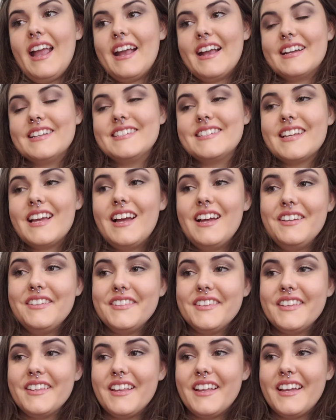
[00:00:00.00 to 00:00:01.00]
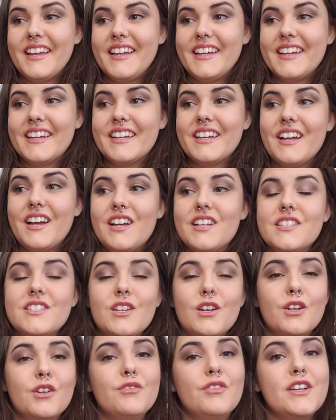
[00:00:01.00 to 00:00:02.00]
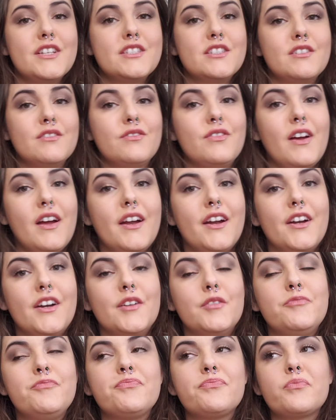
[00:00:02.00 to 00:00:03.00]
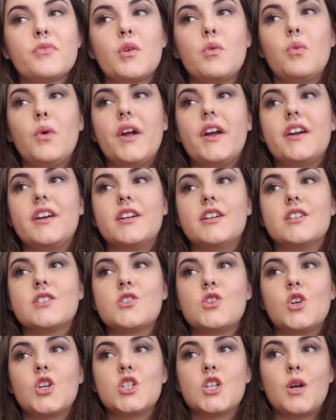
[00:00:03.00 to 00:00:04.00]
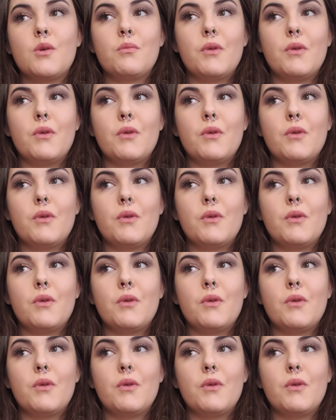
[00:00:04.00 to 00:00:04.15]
And unlike A Song of Ice and Fire, where George R.